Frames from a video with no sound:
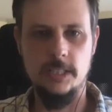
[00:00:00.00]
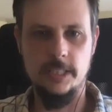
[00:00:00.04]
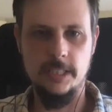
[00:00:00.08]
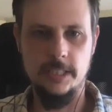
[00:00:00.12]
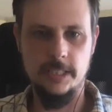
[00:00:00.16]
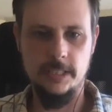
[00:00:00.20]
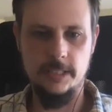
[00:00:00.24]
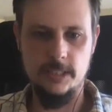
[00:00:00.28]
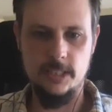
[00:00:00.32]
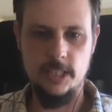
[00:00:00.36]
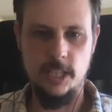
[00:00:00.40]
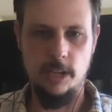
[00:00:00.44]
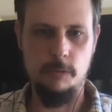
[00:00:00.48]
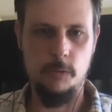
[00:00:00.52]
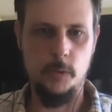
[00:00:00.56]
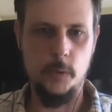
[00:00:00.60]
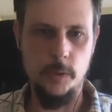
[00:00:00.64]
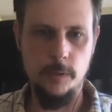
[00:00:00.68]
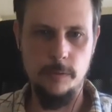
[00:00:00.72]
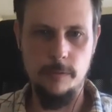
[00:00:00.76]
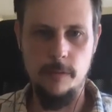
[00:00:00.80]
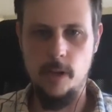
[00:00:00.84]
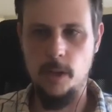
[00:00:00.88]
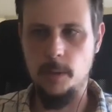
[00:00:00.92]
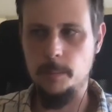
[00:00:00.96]
in software
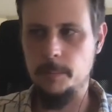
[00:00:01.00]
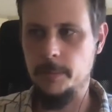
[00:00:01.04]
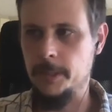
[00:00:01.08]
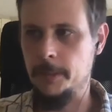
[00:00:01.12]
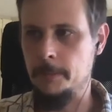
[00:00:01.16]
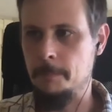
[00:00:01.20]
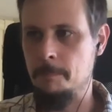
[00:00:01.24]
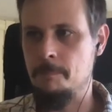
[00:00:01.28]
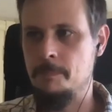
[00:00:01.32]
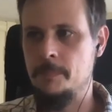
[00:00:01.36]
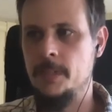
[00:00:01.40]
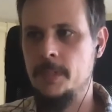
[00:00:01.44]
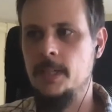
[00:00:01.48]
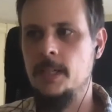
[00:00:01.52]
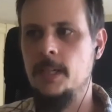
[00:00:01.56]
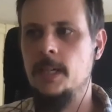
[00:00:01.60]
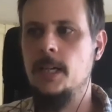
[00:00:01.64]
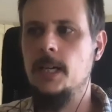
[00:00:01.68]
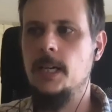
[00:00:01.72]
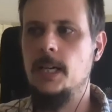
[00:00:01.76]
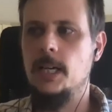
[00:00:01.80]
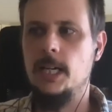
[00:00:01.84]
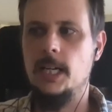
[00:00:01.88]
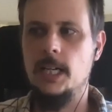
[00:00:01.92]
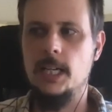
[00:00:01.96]
development.
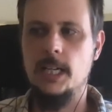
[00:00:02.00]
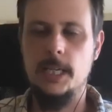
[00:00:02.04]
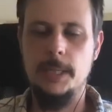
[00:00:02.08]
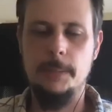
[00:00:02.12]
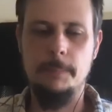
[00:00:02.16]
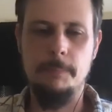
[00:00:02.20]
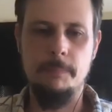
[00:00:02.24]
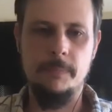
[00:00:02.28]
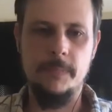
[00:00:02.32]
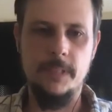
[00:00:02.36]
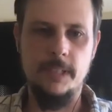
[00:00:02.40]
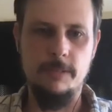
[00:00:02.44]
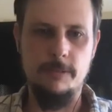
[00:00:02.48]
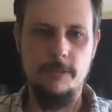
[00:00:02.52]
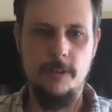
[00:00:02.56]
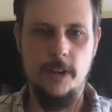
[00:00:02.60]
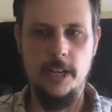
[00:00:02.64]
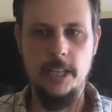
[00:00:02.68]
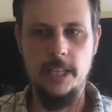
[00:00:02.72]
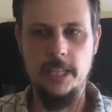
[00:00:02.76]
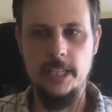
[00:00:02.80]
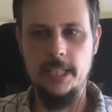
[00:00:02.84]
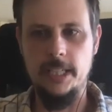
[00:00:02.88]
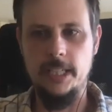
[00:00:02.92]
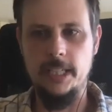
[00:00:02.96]
And
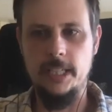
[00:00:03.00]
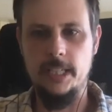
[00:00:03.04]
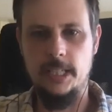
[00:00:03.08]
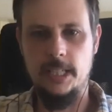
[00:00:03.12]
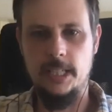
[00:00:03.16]
finally,